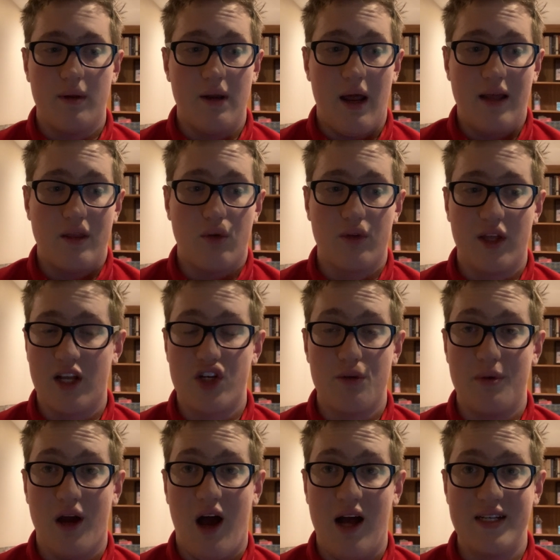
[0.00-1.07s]
I don't think that should
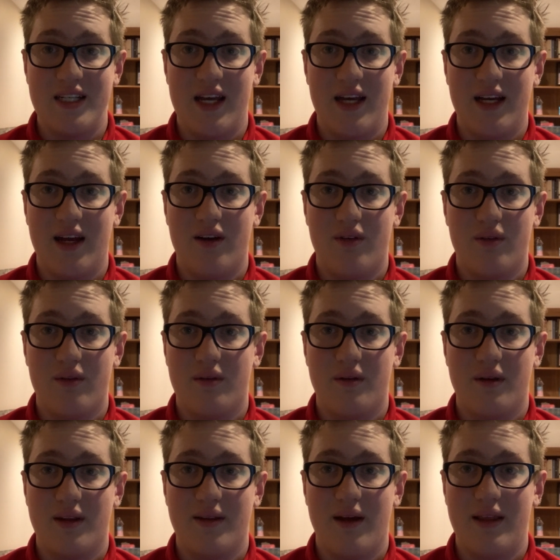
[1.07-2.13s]
be a hot take. I
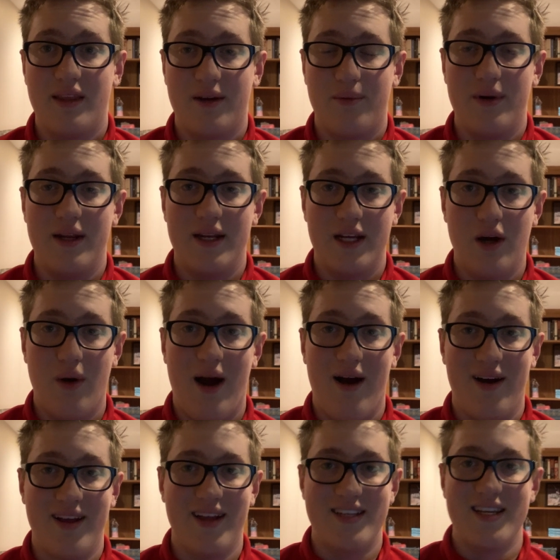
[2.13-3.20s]
think we need to go
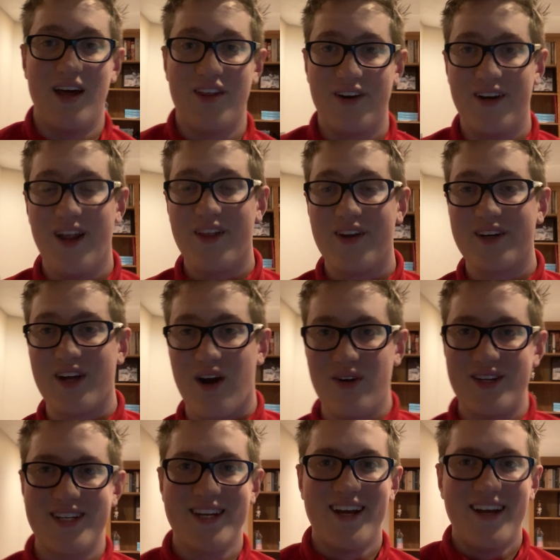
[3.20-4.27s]
out as another
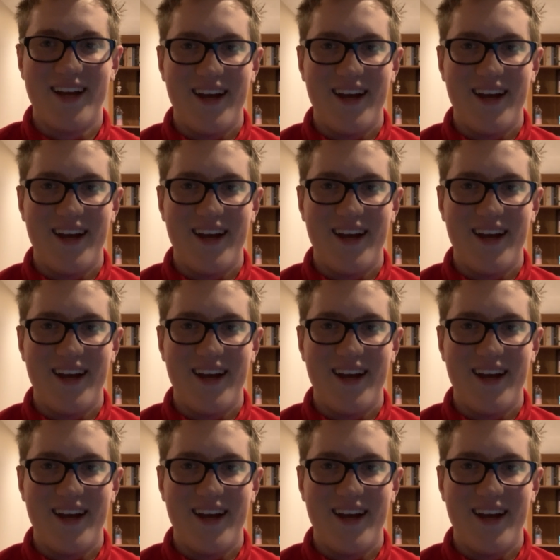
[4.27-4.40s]
coach.